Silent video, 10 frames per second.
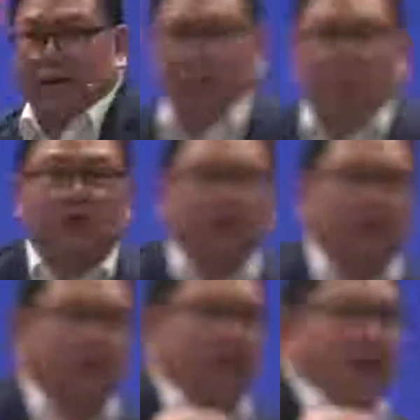I want to
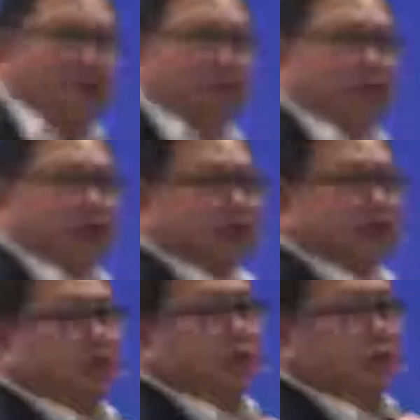
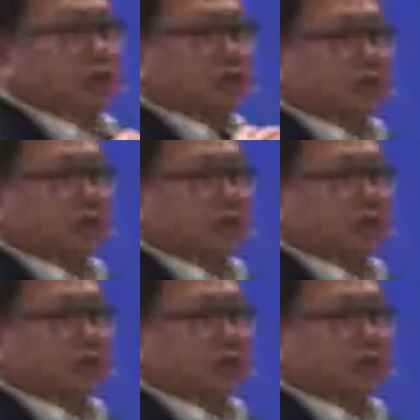leverage the